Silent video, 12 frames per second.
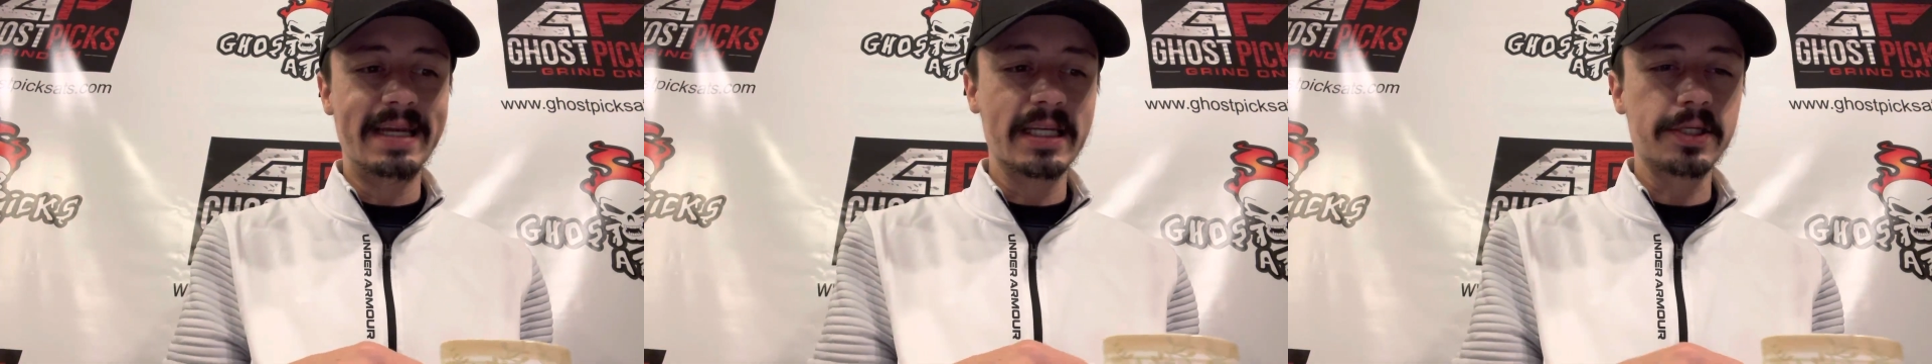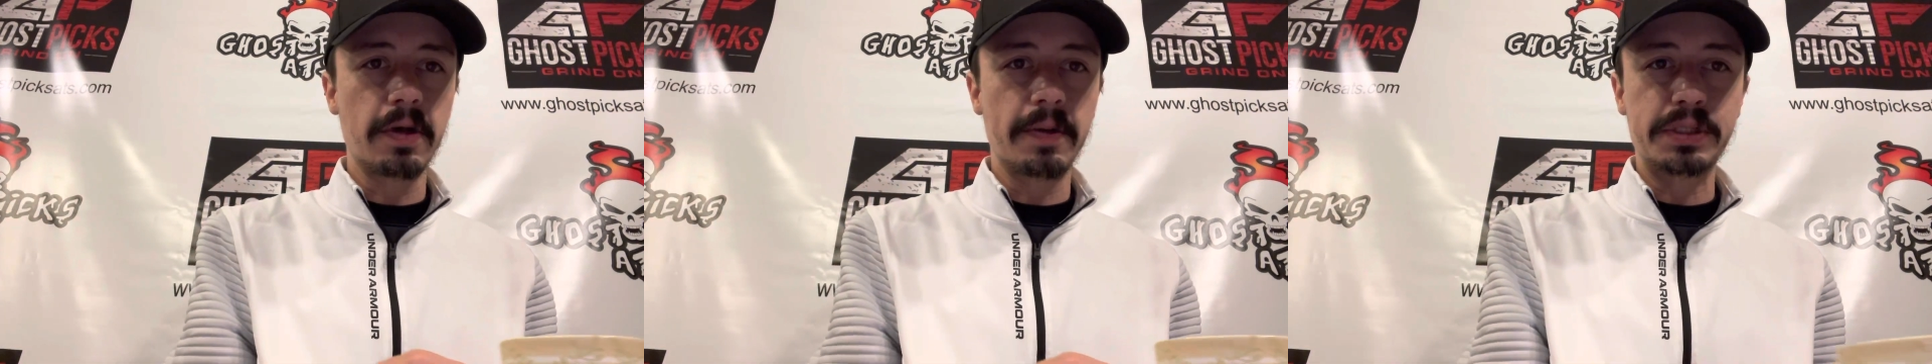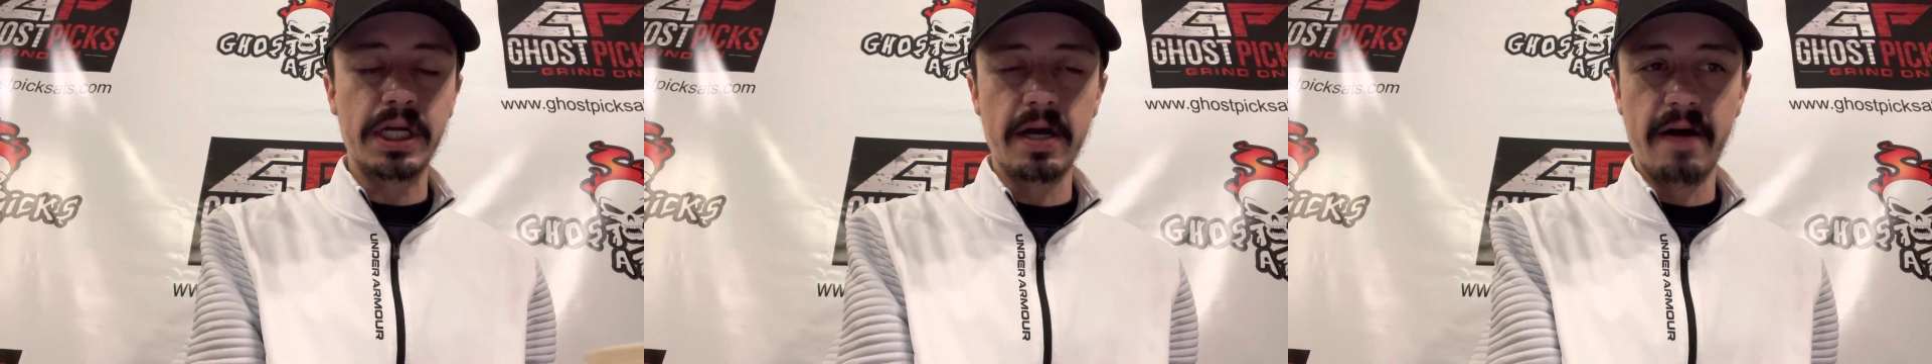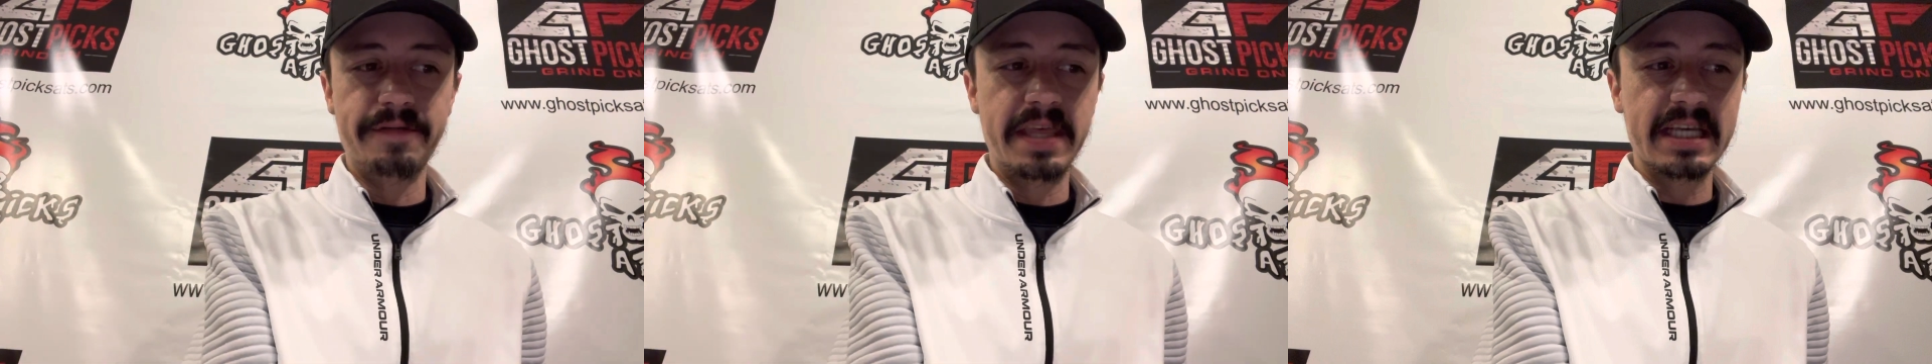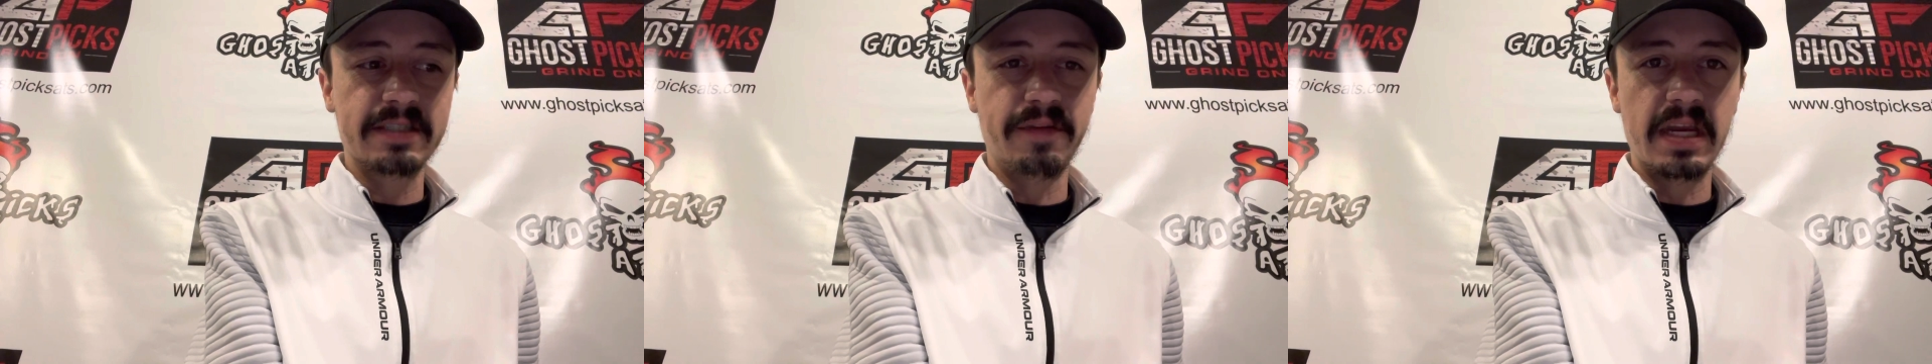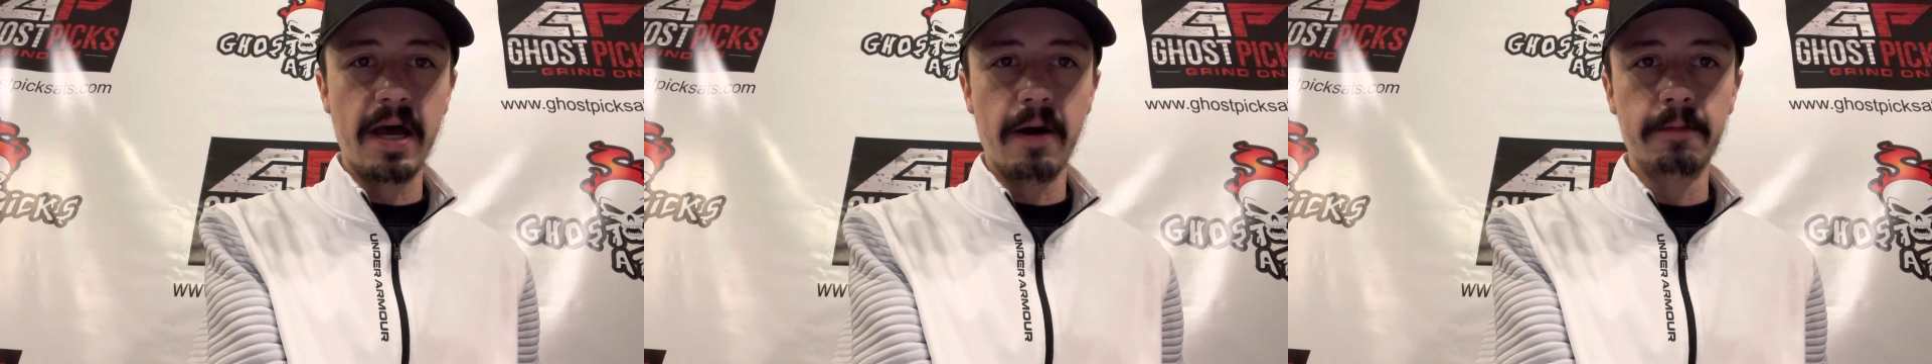description of this
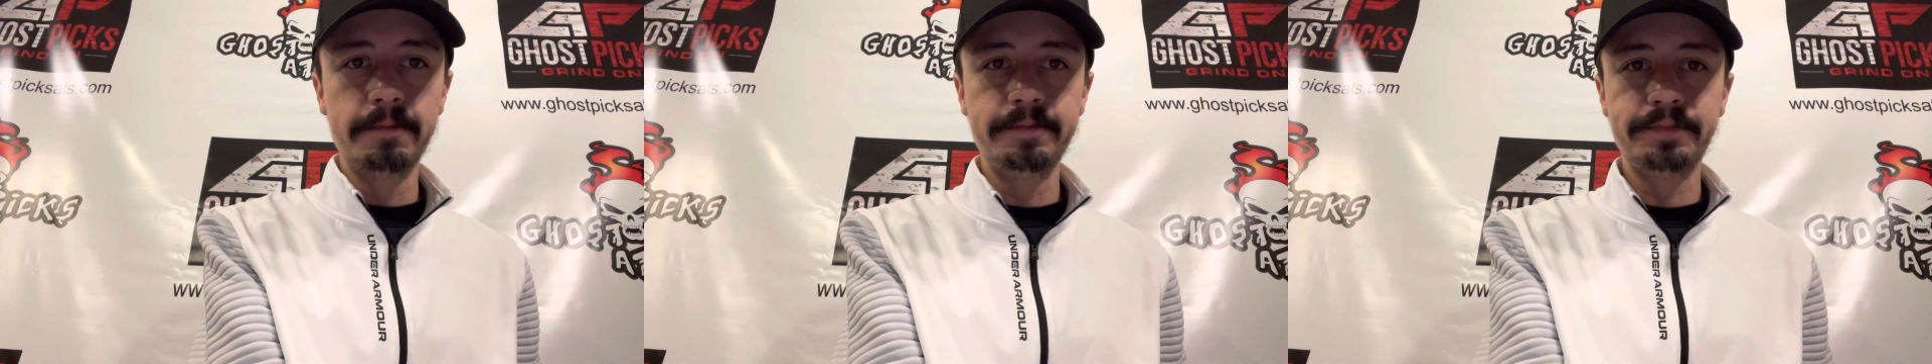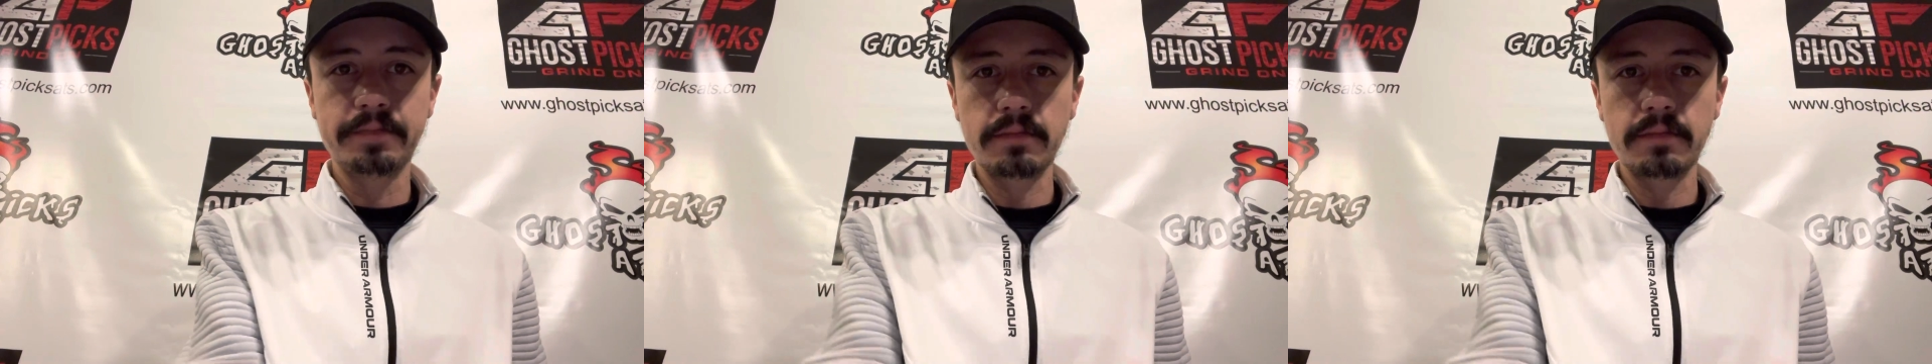video,